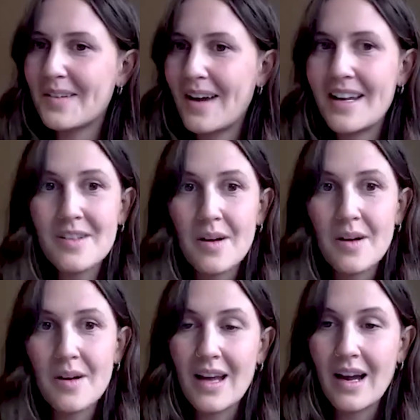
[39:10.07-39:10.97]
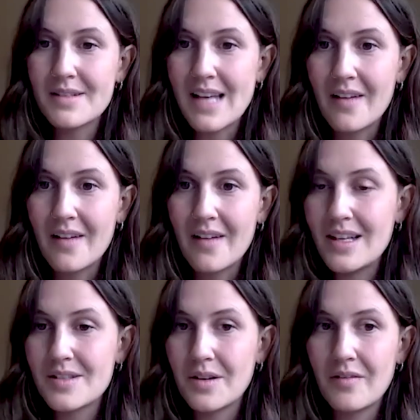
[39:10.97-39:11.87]
No. And I don't think I was having
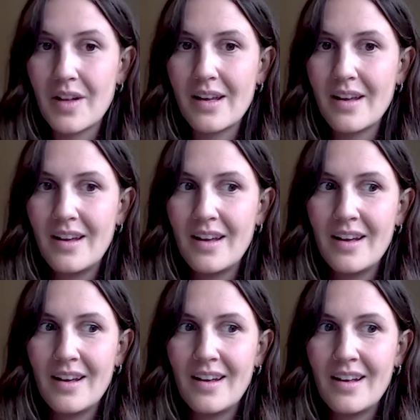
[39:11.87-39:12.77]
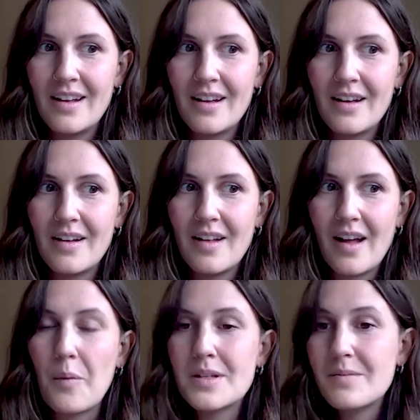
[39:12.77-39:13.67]
any sort of like
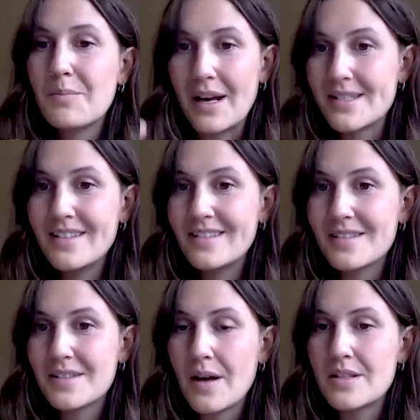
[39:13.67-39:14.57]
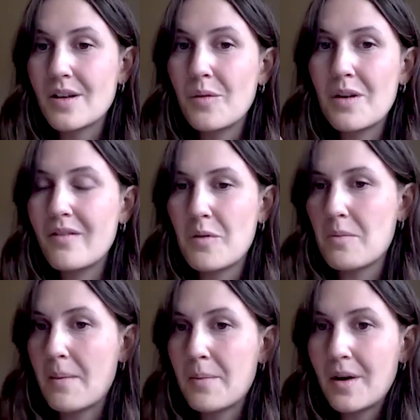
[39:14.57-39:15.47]
I wasn't present. So I don't even
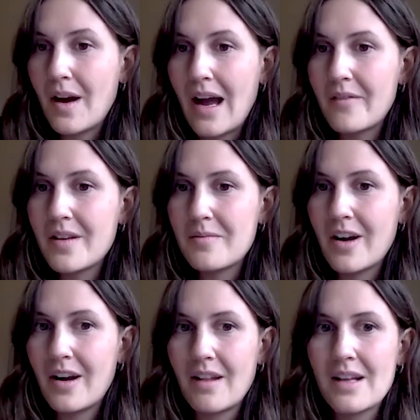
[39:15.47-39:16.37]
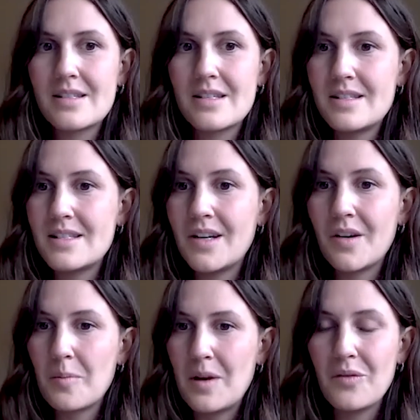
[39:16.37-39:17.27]
remember having very like
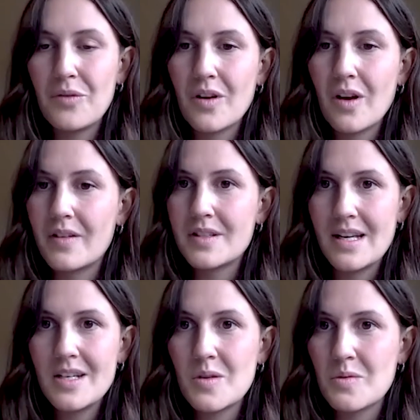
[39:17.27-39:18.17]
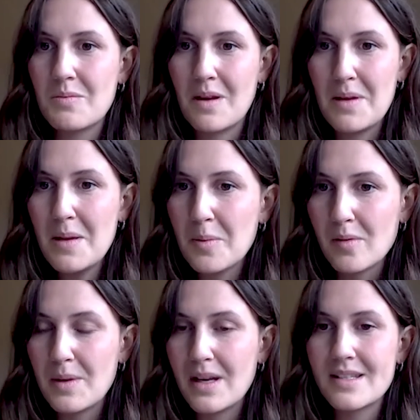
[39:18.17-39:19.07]
sincere or meaningful conversations with my
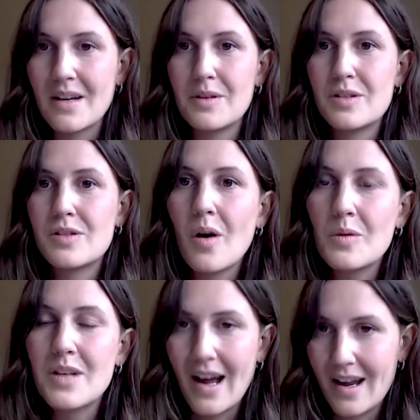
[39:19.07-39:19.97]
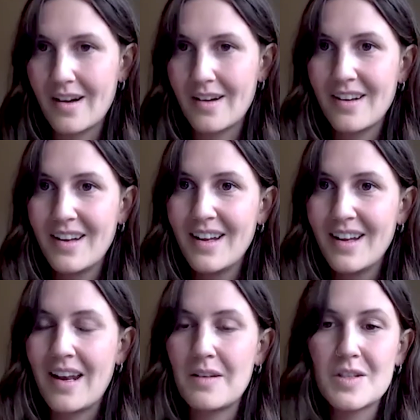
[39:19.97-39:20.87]
people because I was so tired
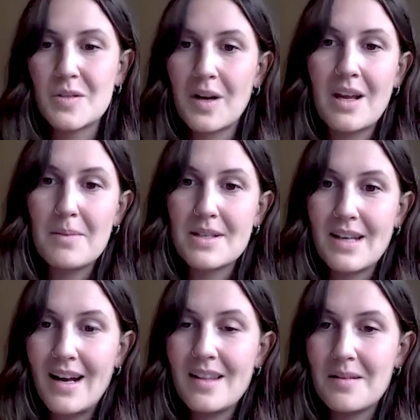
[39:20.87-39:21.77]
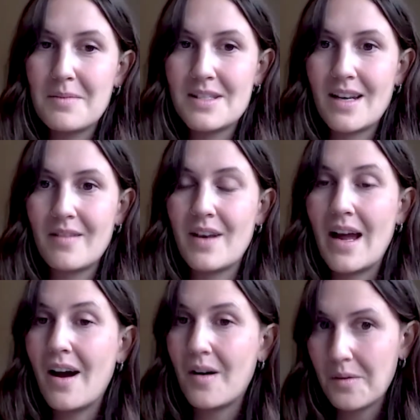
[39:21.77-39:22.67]
and I was just working beside them instead of
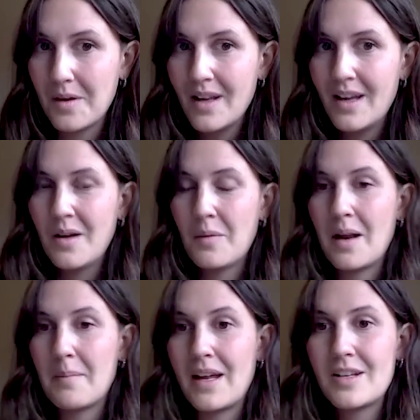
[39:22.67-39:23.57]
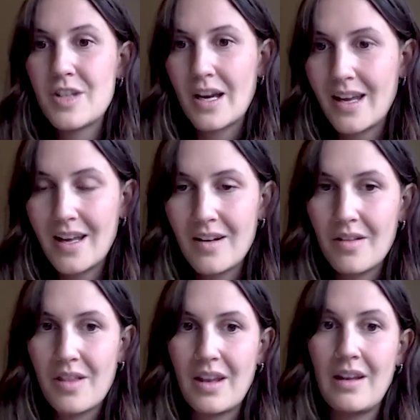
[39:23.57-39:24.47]
now when I'm like checking in
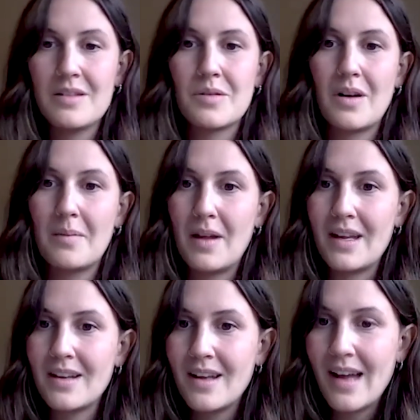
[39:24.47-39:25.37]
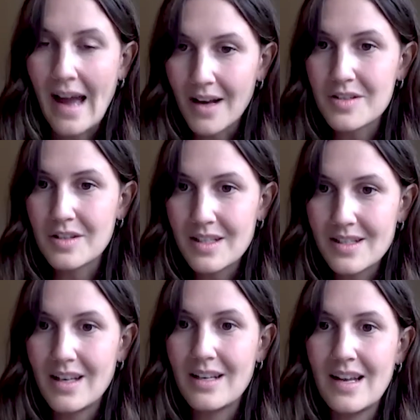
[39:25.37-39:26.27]
on things or I'm like actually
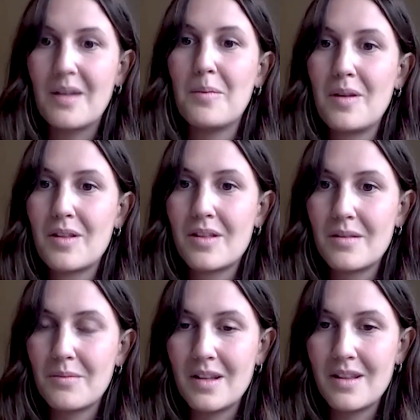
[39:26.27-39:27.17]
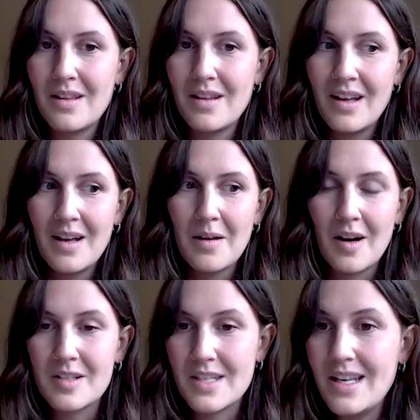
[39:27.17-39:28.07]
sitting down with, with
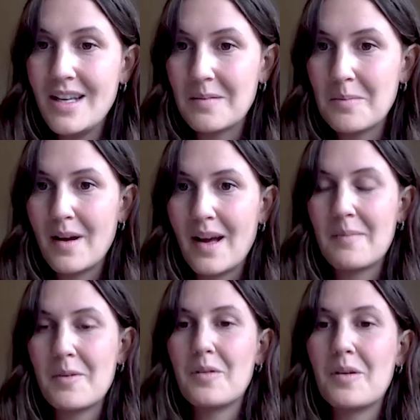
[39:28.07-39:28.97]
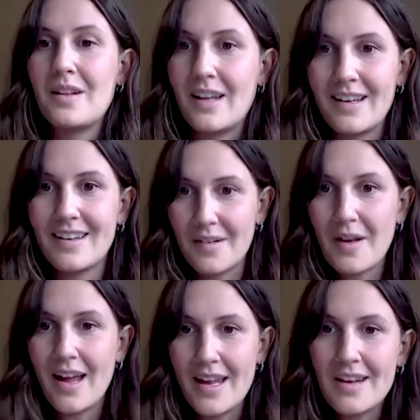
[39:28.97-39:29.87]
our team, I'm going like,
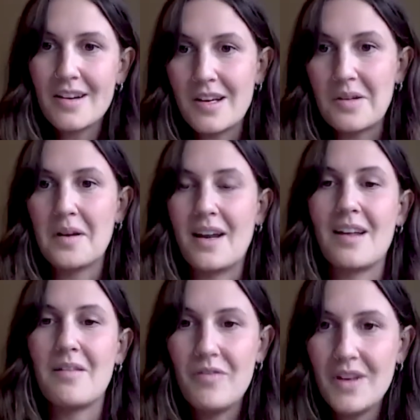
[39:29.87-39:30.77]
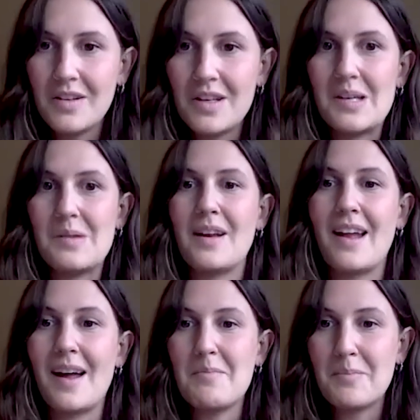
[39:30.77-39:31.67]
okay, I hear you and I can feel you
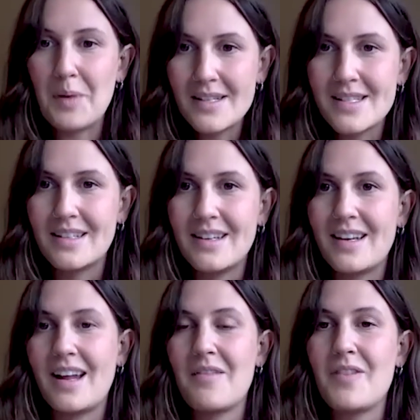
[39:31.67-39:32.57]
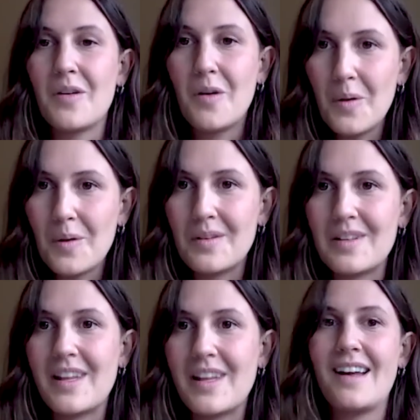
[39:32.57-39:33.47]
and I'm present and I feel
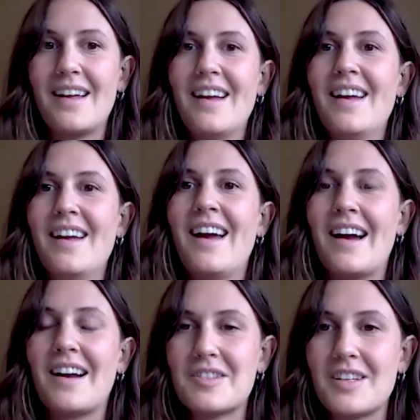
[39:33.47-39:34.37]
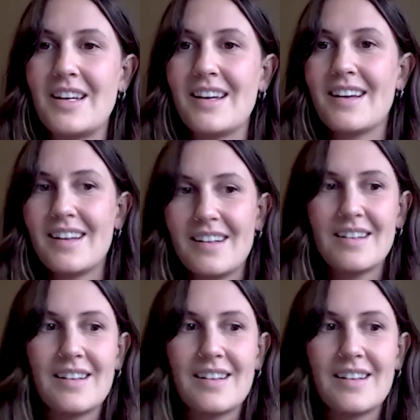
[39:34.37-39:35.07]
whole. Like I actually